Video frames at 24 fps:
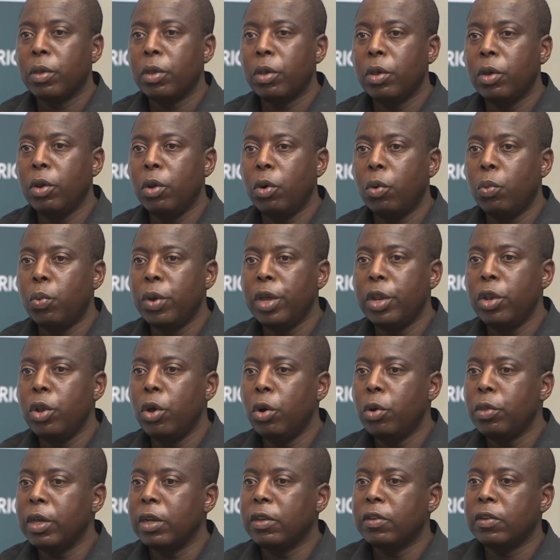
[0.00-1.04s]
We
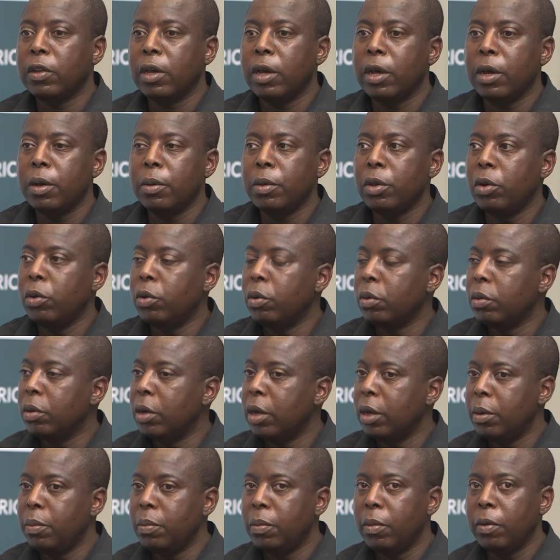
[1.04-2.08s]
know that,
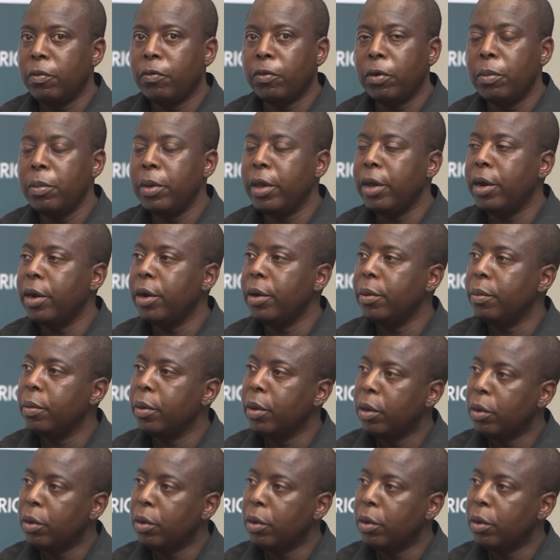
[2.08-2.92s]
from here,